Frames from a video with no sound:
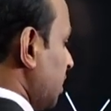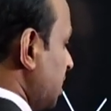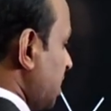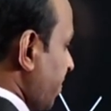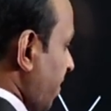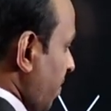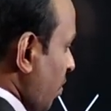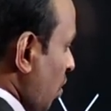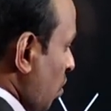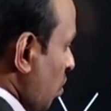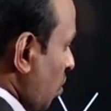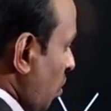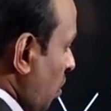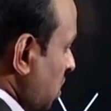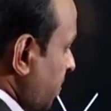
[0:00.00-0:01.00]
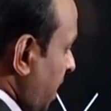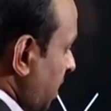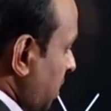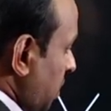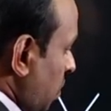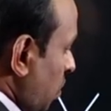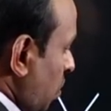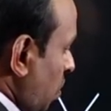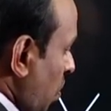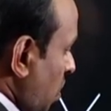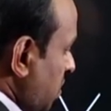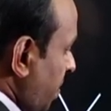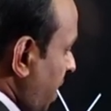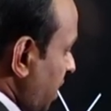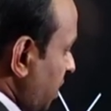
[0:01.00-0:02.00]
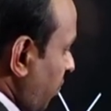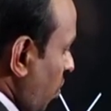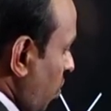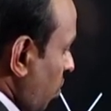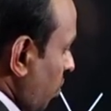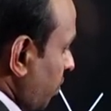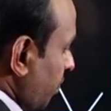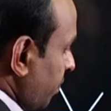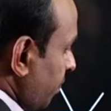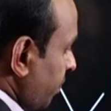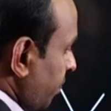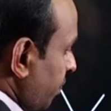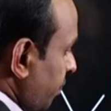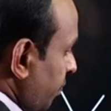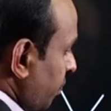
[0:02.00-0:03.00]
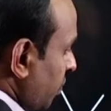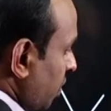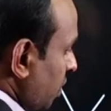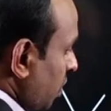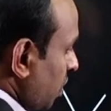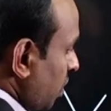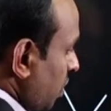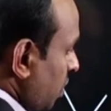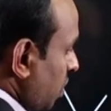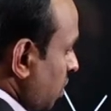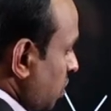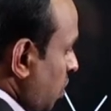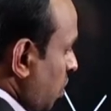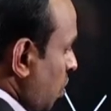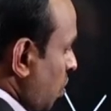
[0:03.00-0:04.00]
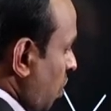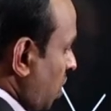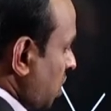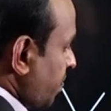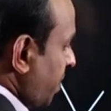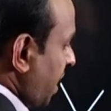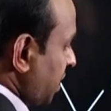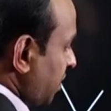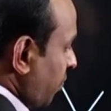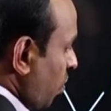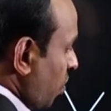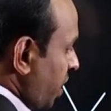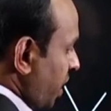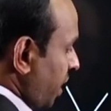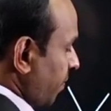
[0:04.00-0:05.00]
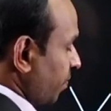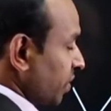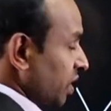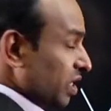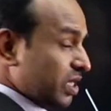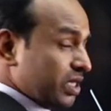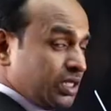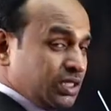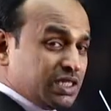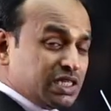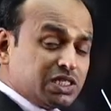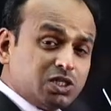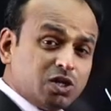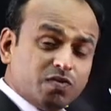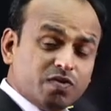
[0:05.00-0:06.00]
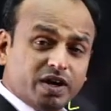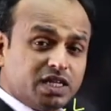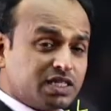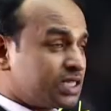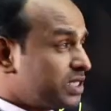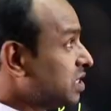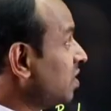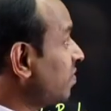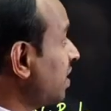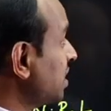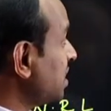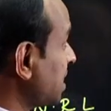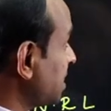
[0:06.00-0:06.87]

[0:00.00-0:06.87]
This is a one more root locus branch, root locus branch four. So root locus branch four dear. Just now we were discussing now what is